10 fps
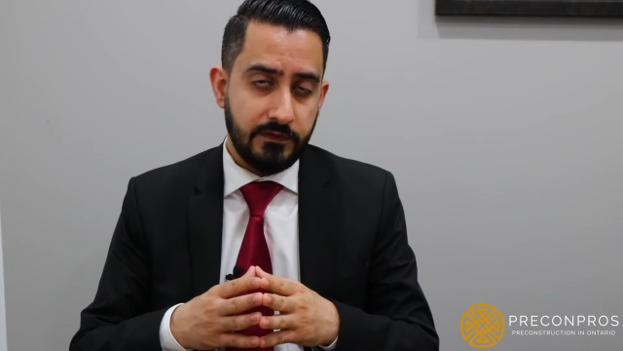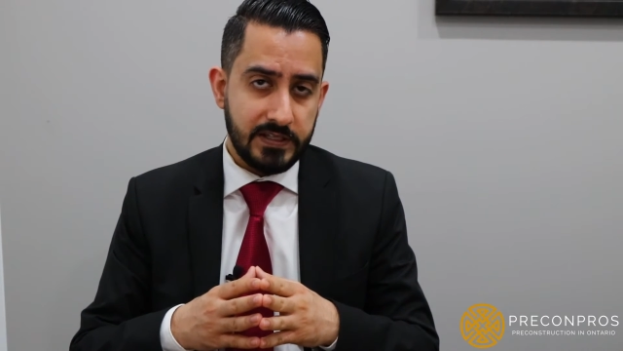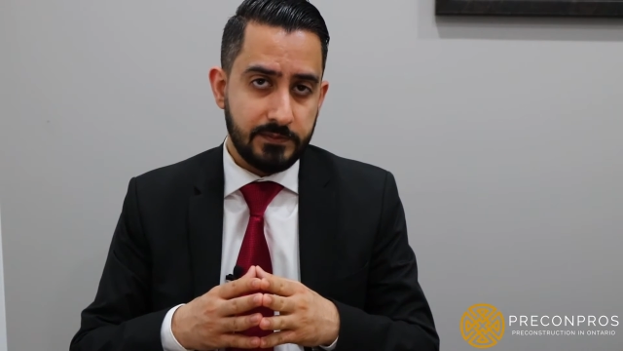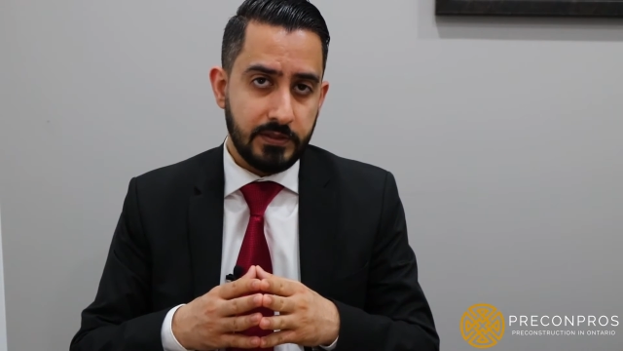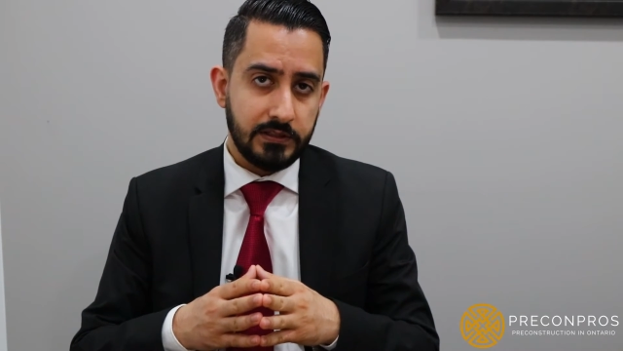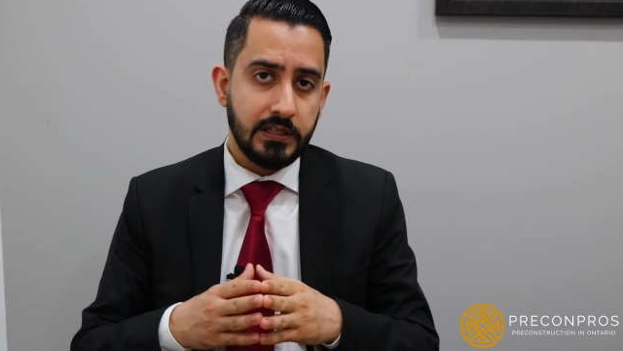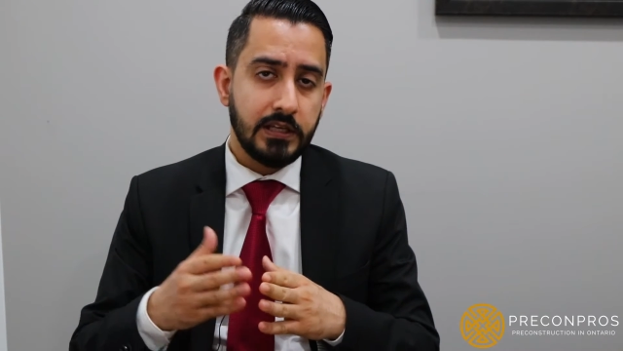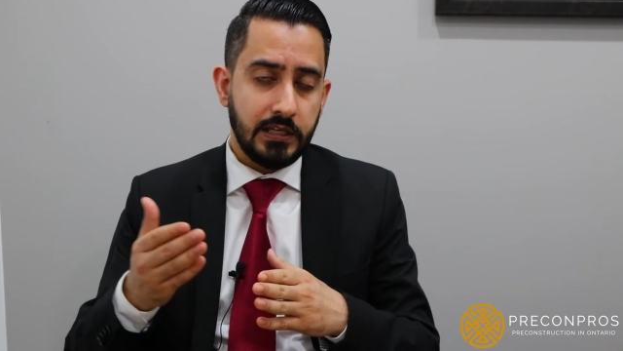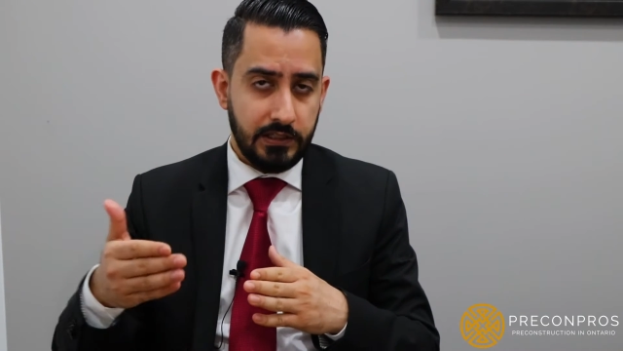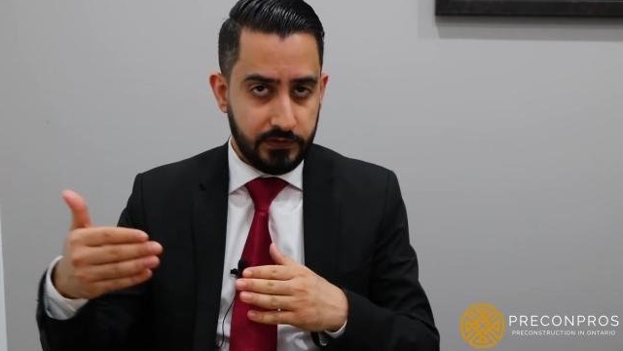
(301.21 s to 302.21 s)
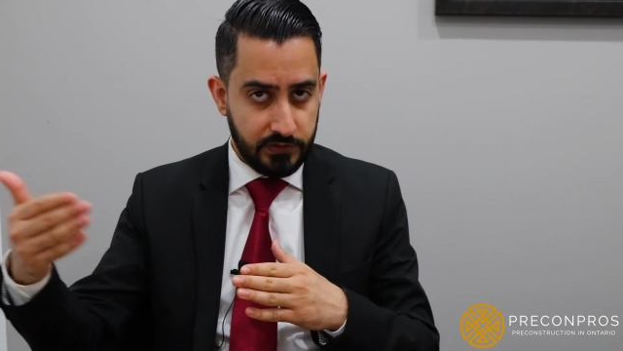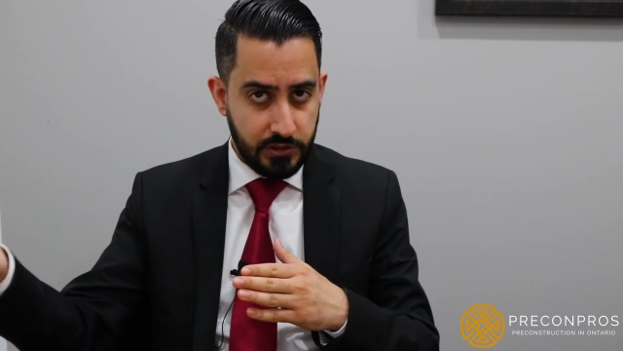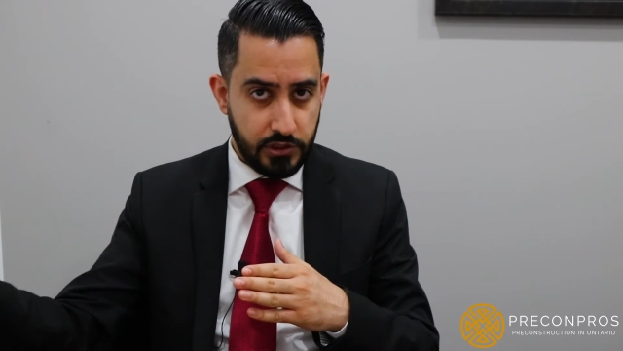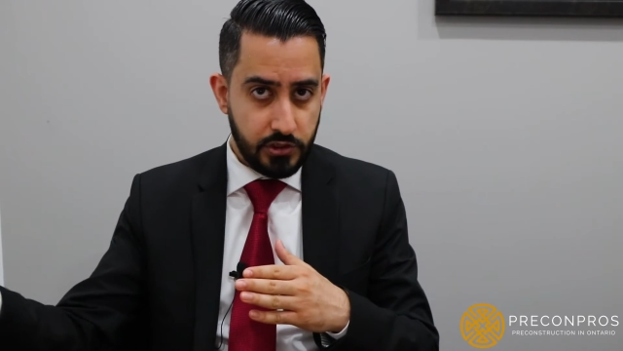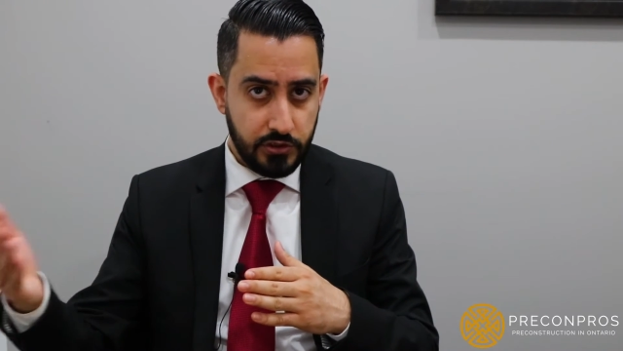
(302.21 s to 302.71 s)
investment into the
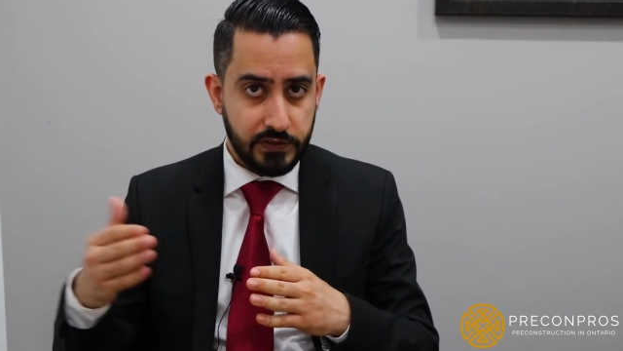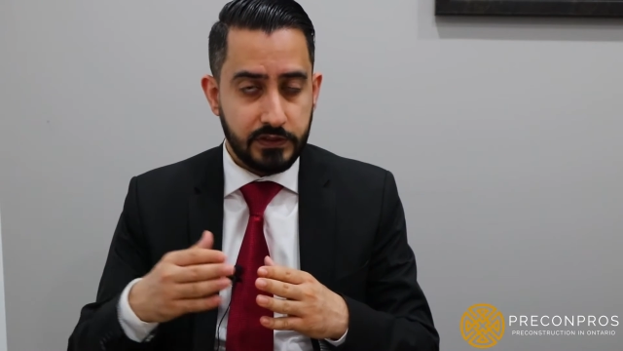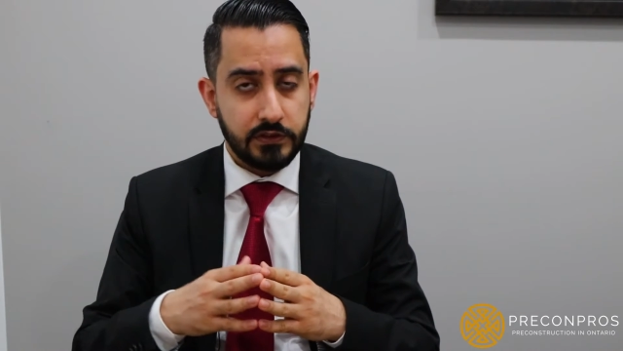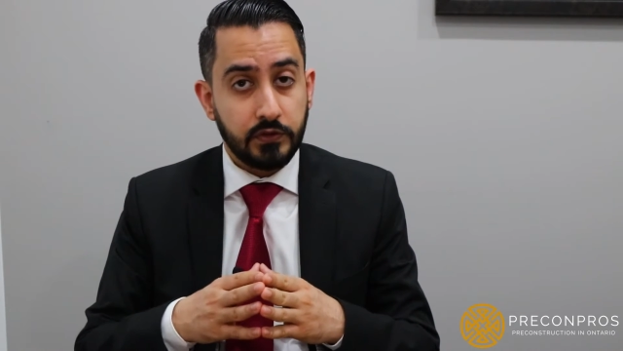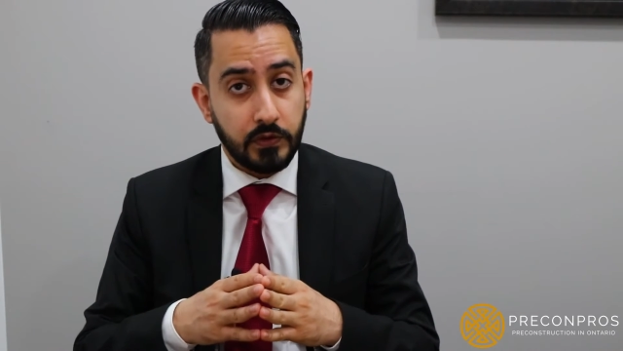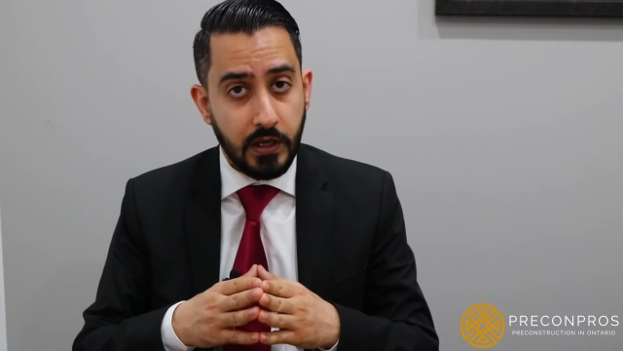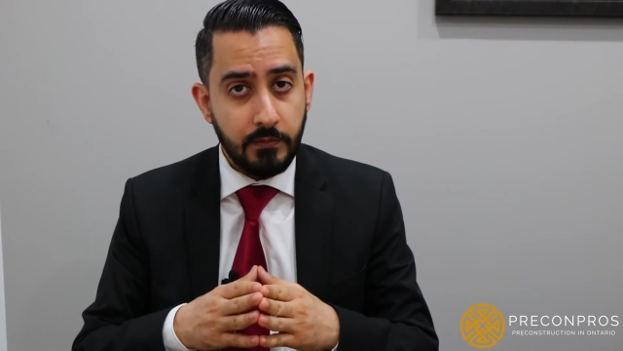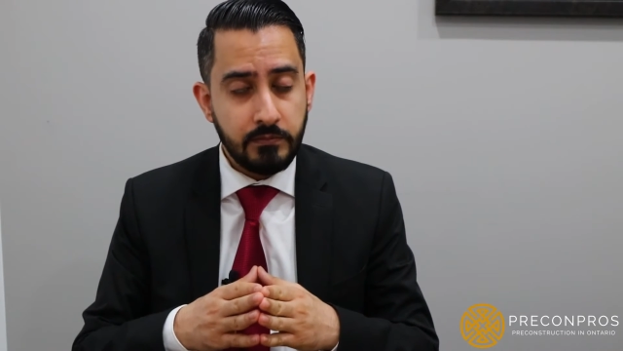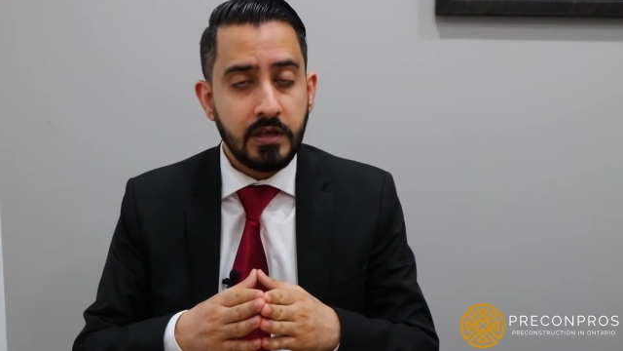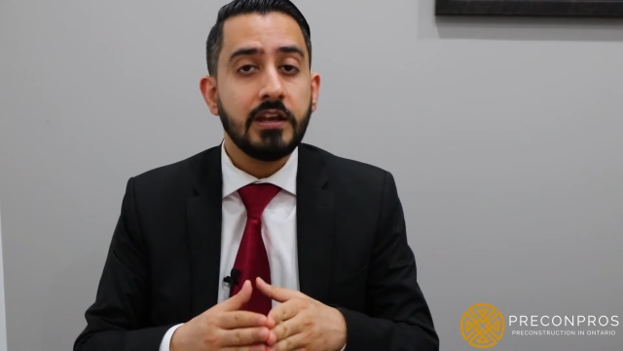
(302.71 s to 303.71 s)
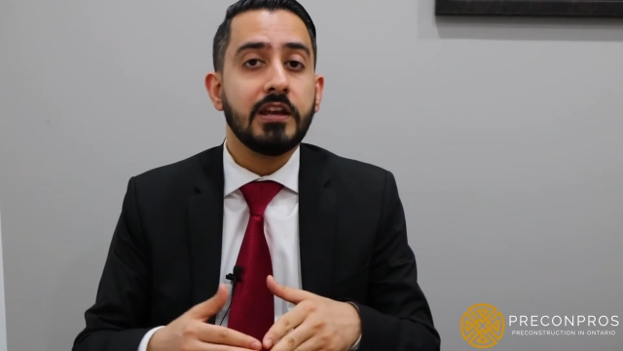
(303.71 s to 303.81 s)
years to come.